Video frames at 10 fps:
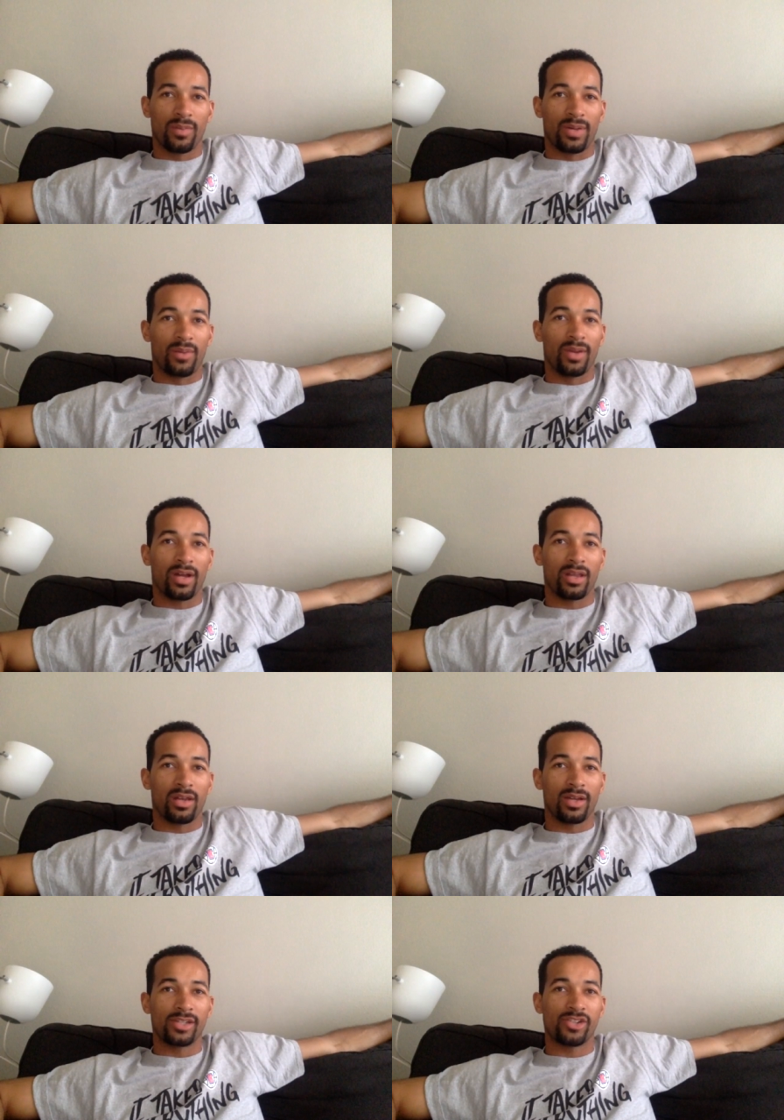but we all
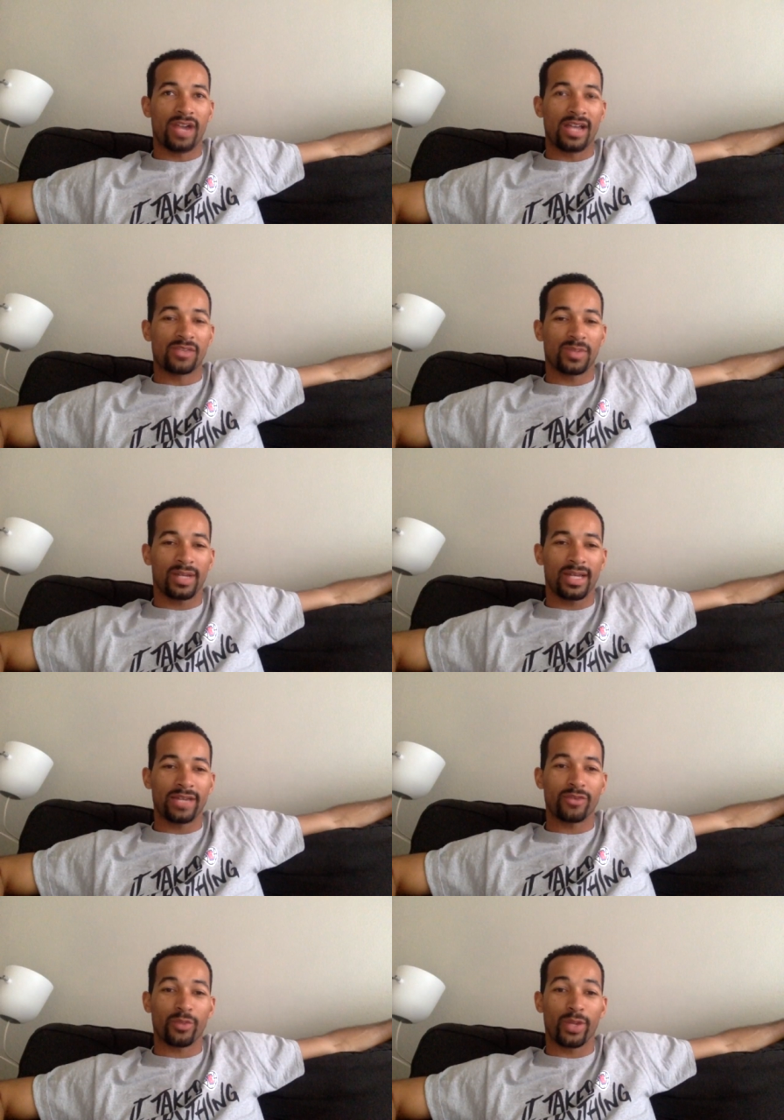know he tries
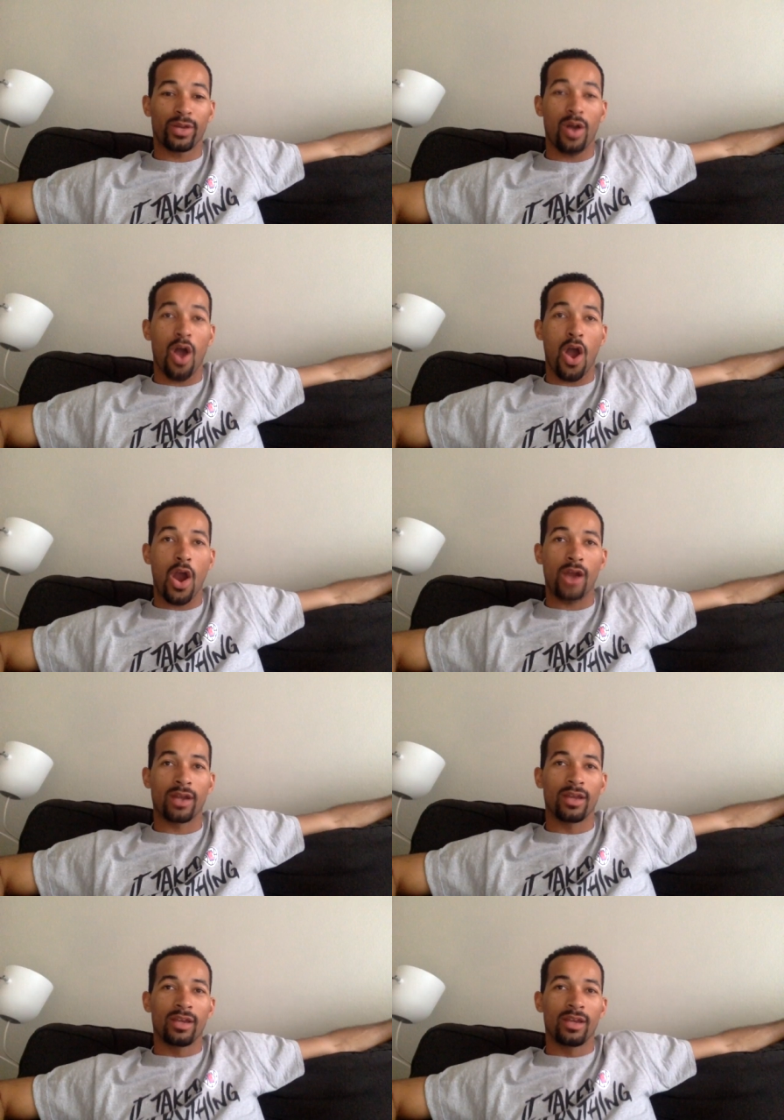what? Real hard.